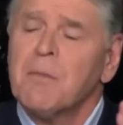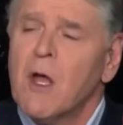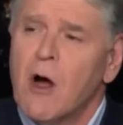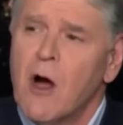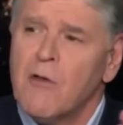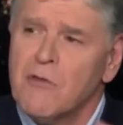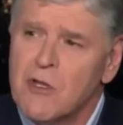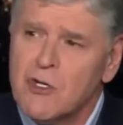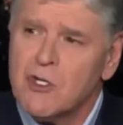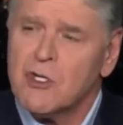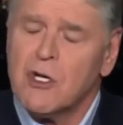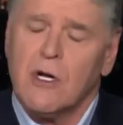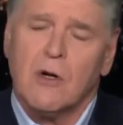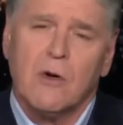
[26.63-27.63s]
On this
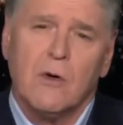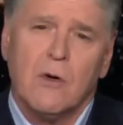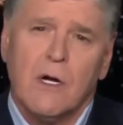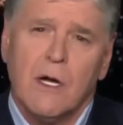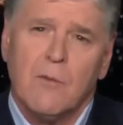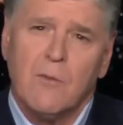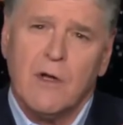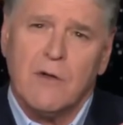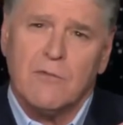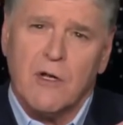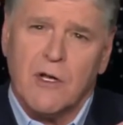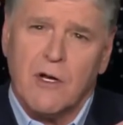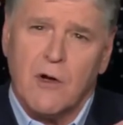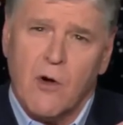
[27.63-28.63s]
show, and we have
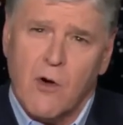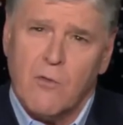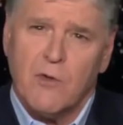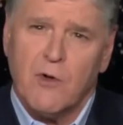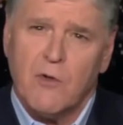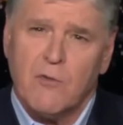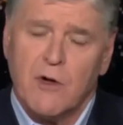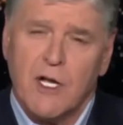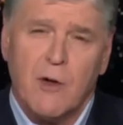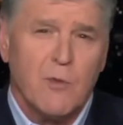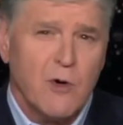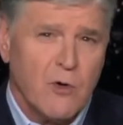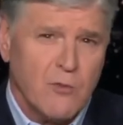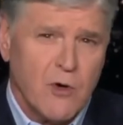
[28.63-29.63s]
done it over and over again,
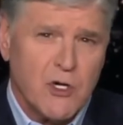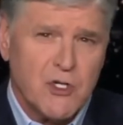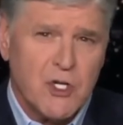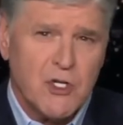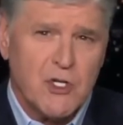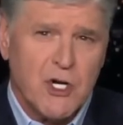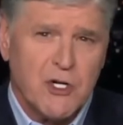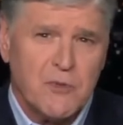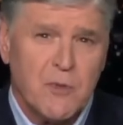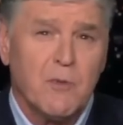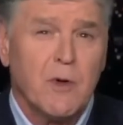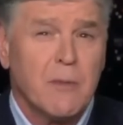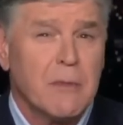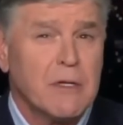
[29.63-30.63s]
we don't rush to judgment.
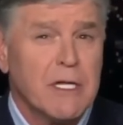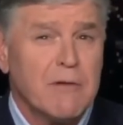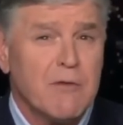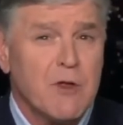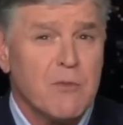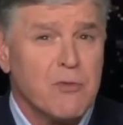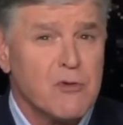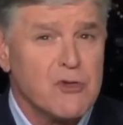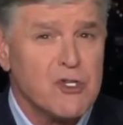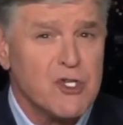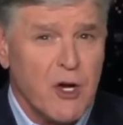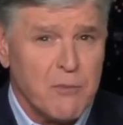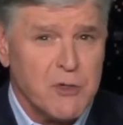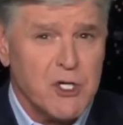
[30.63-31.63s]
We believe in the
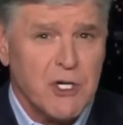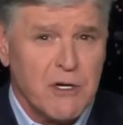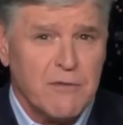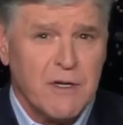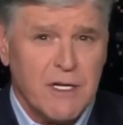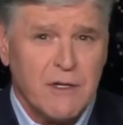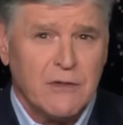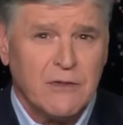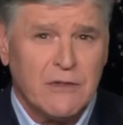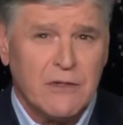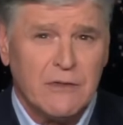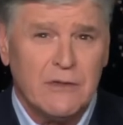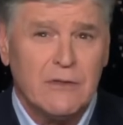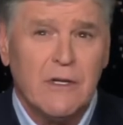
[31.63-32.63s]
presumption of
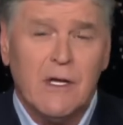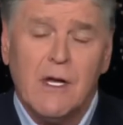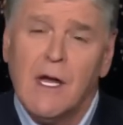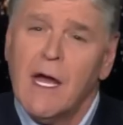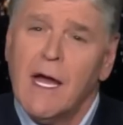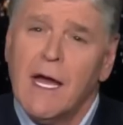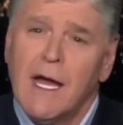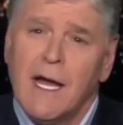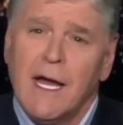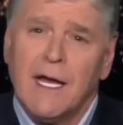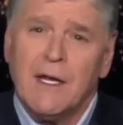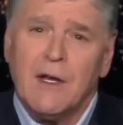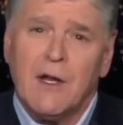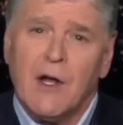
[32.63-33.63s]
innocence.
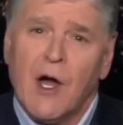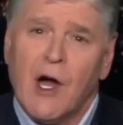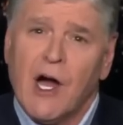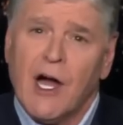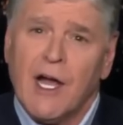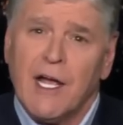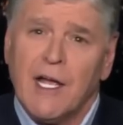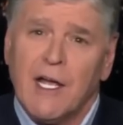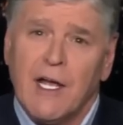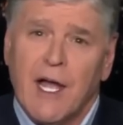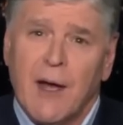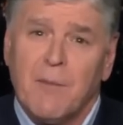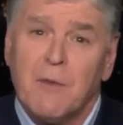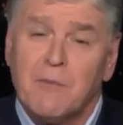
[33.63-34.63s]
And I
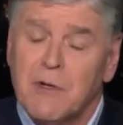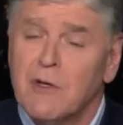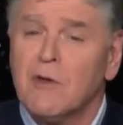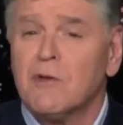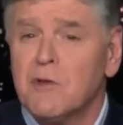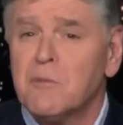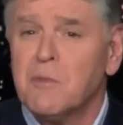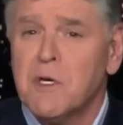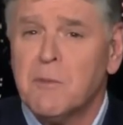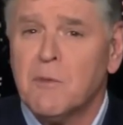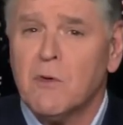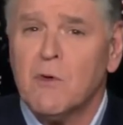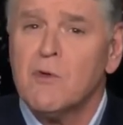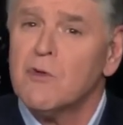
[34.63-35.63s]
am appealing to
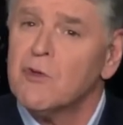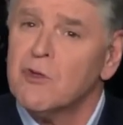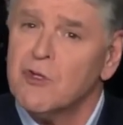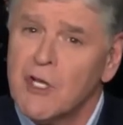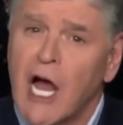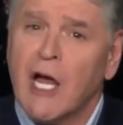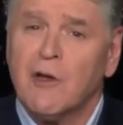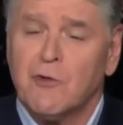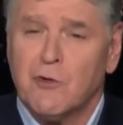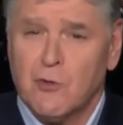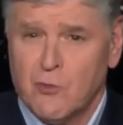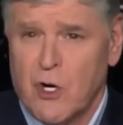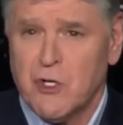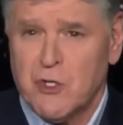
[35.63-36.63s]
people not to
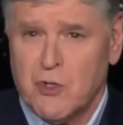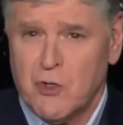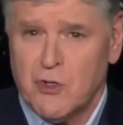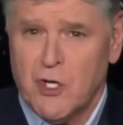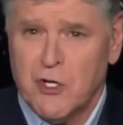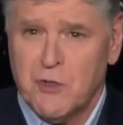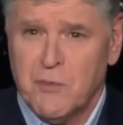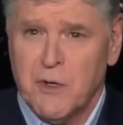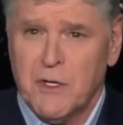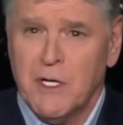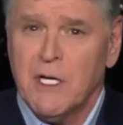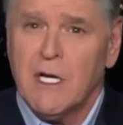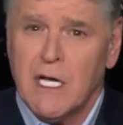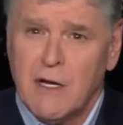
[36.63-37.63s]
rush to judgment.
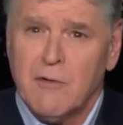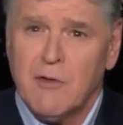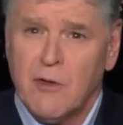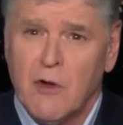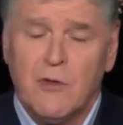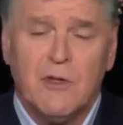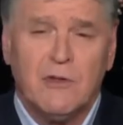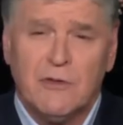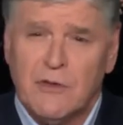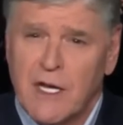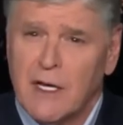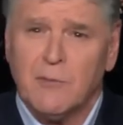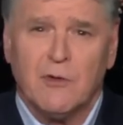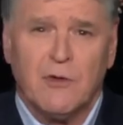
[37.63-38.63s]
Even though these
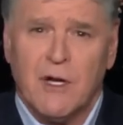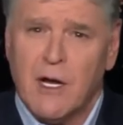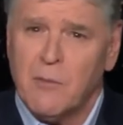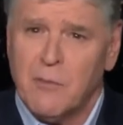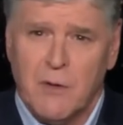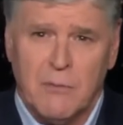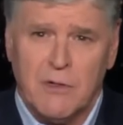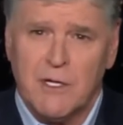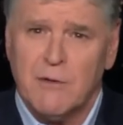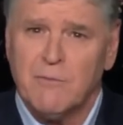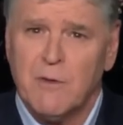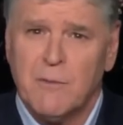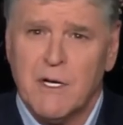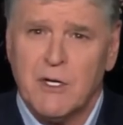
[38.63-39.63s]
names are now public
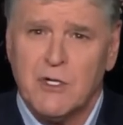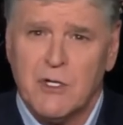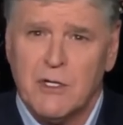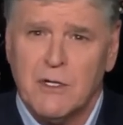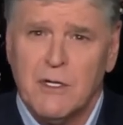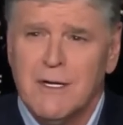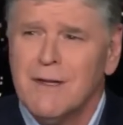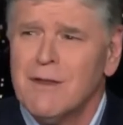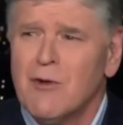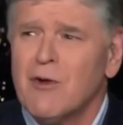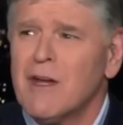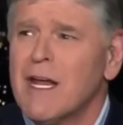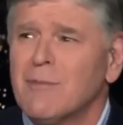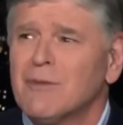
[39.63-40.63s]
information, there are
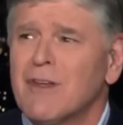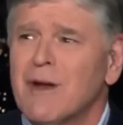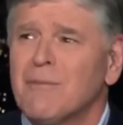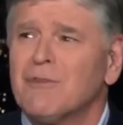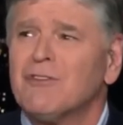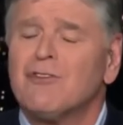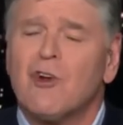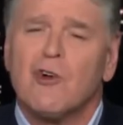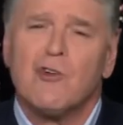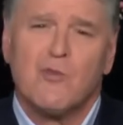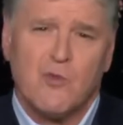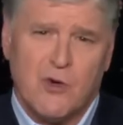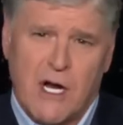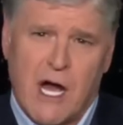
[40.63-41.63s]
names that I'm
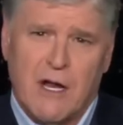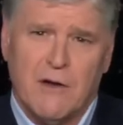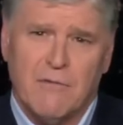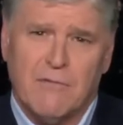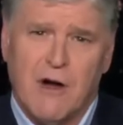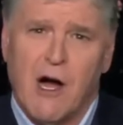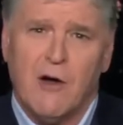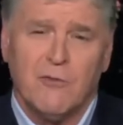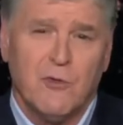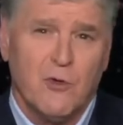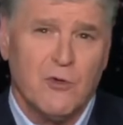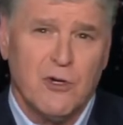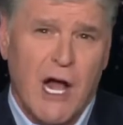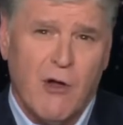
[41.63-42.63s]
certain were not involved
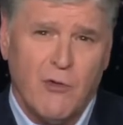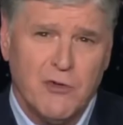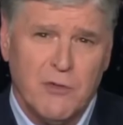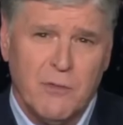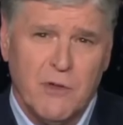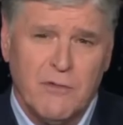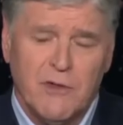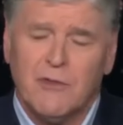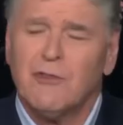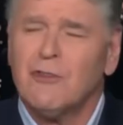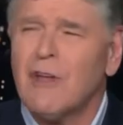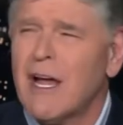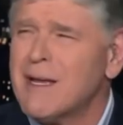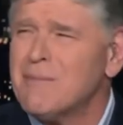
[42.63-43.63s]
or knowledgeable of
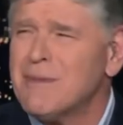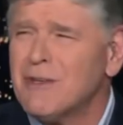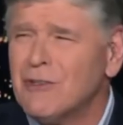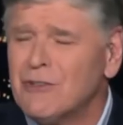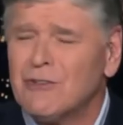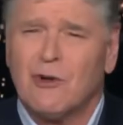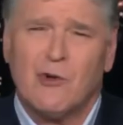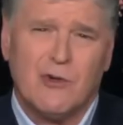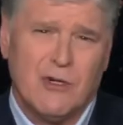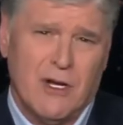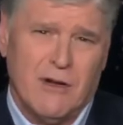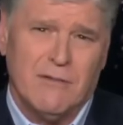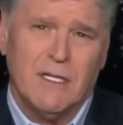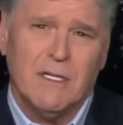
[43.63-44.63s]
this. I could be certain
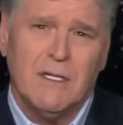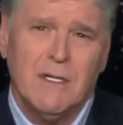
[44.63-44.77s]
of it.